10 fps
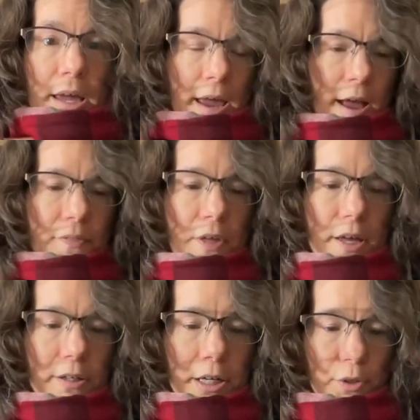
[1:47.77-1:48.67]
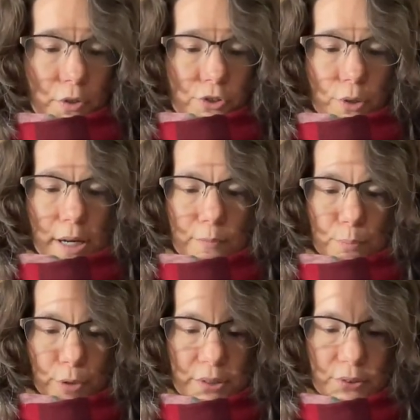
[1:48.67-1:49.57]
And then I also have
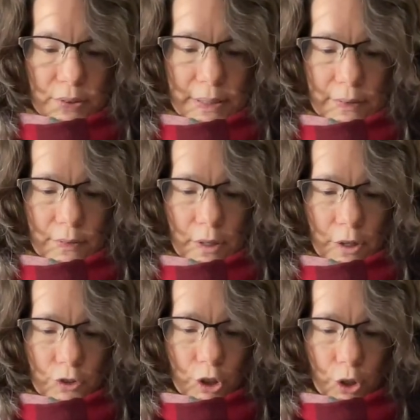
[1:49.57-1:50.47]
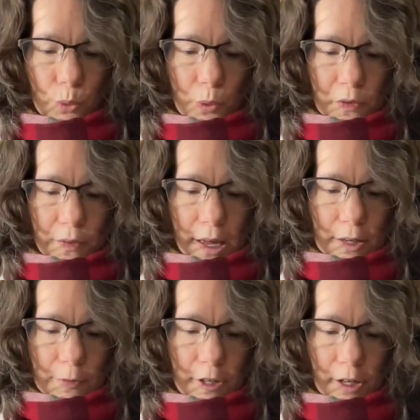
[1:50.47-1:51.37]
bracelet to go with
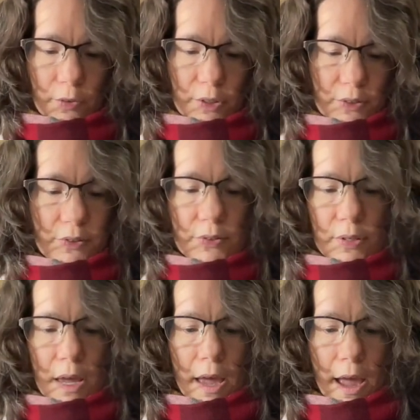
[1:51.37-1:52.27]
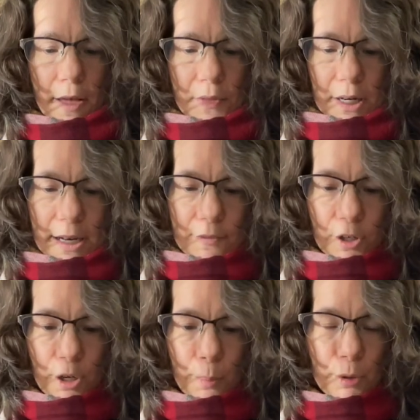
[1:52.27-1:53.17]
that necklace. And then I have a
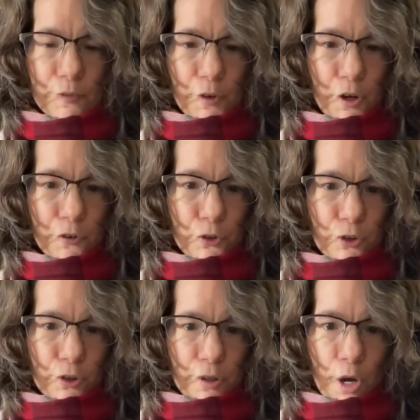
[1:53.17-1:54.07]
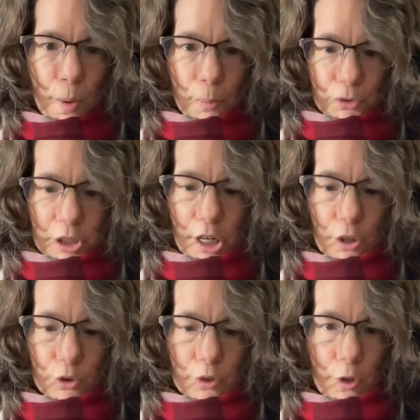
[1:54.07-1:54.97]
couple of other
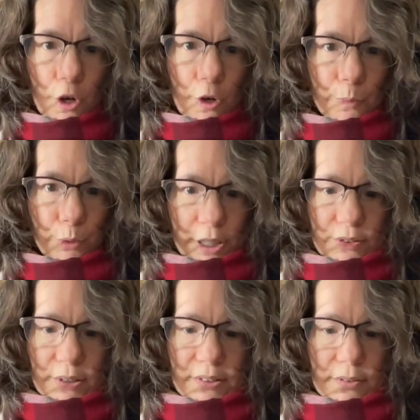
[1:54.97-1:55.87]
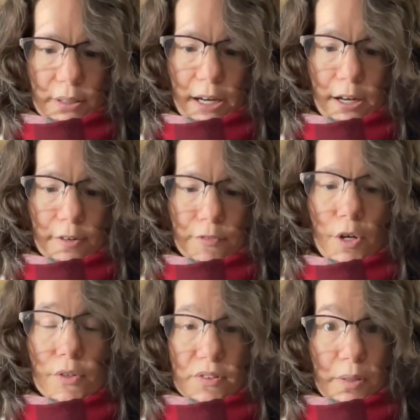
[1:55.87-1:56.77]
multicolored bracelets that have
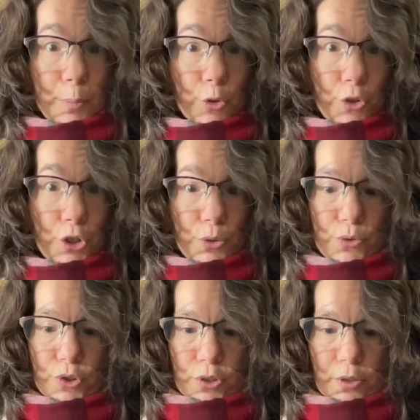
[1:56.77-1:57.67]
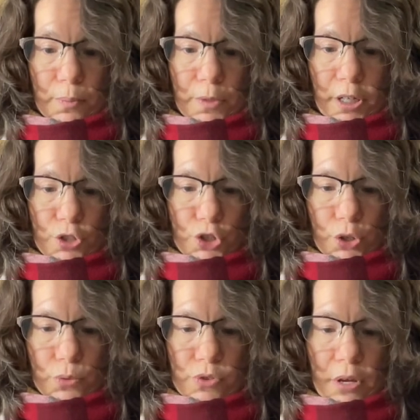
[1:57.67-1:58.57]
similar hues to them that I
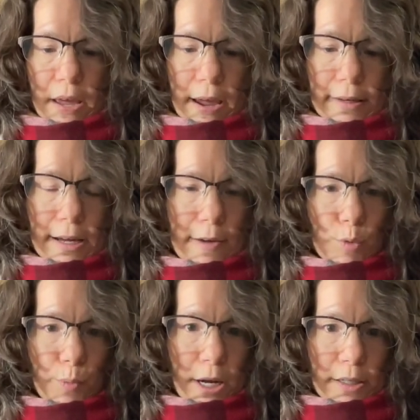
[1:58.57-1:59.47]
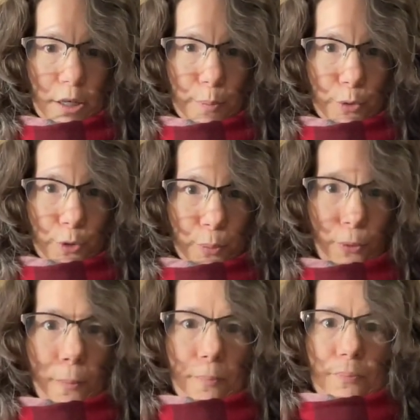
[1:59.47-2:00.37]
chose, and I have a red and a purple.
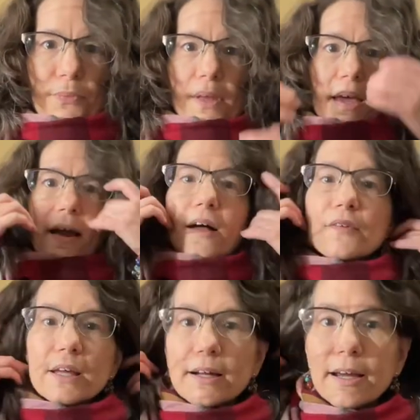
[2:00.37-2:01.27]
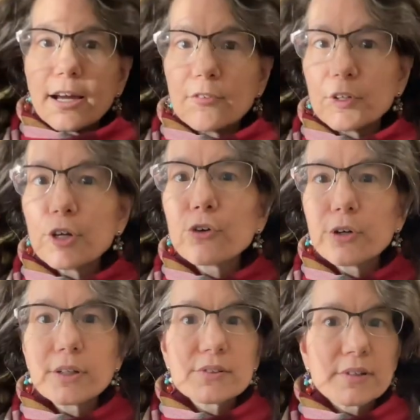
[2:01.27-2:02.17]
And then I have
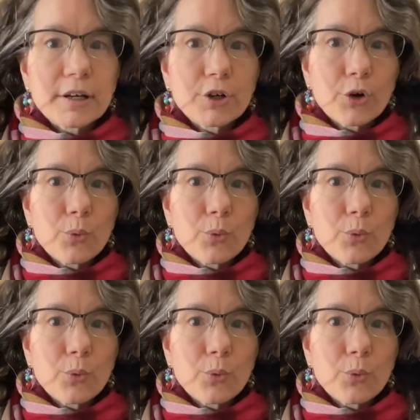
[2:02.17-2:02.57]
earrings that go